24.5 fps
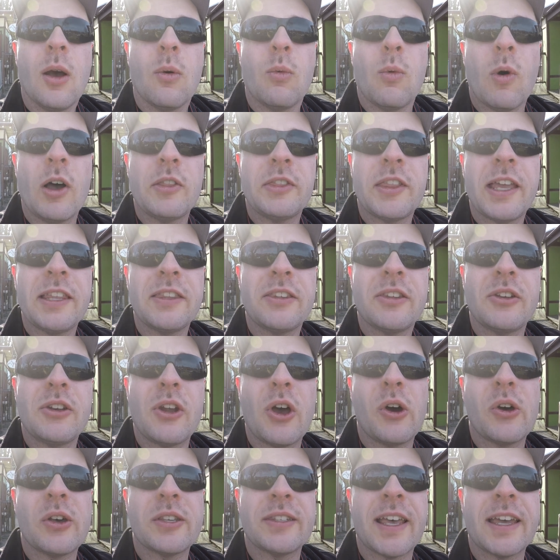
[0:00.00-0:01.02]
One thing to
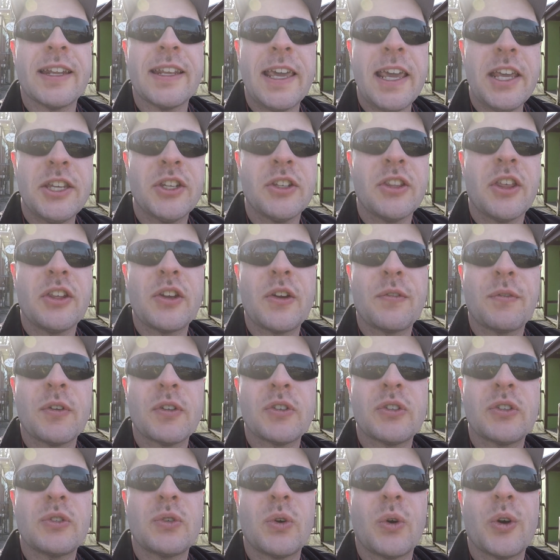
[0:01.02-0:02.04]
know is that each of the
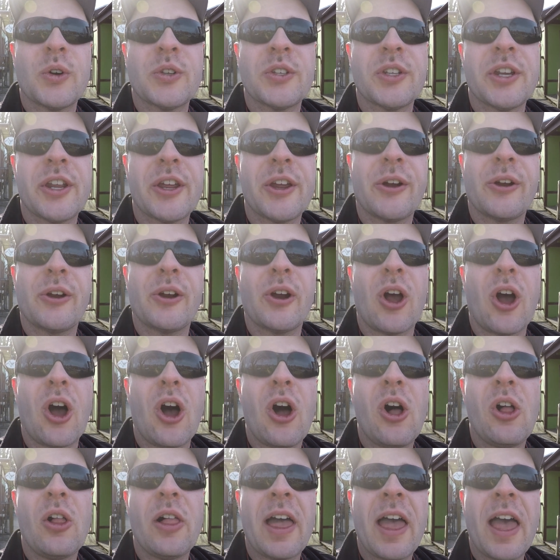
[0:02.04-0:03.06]
different stores in here
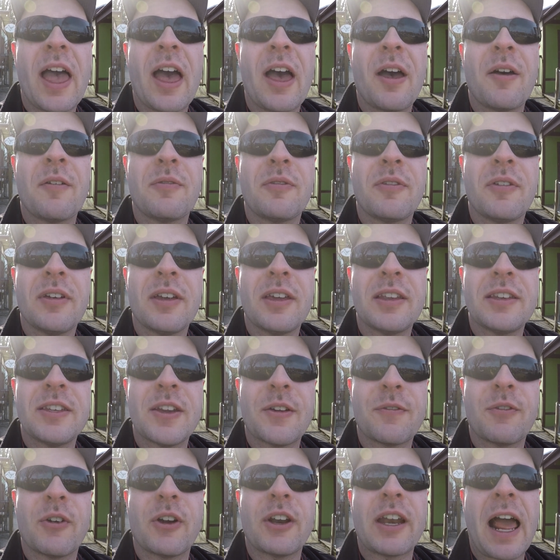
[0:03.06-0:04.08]
all have
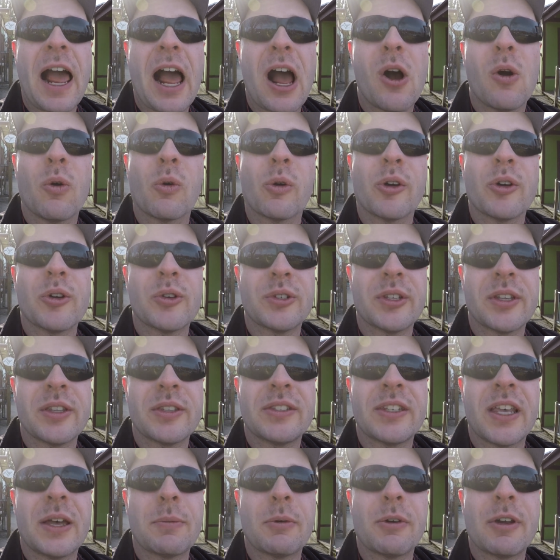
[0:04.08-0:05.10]
different hours, and
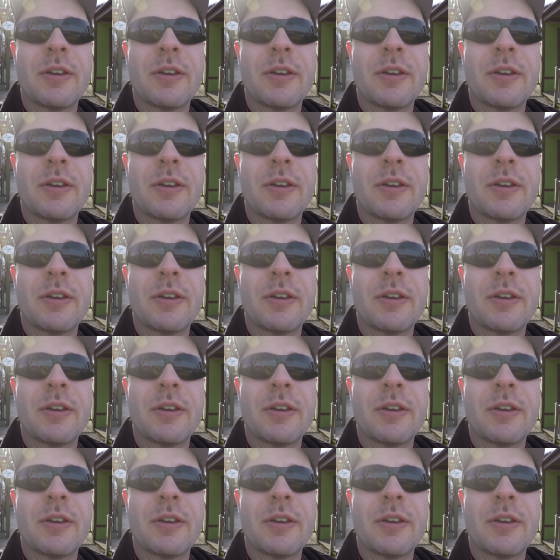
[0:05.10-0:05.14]
some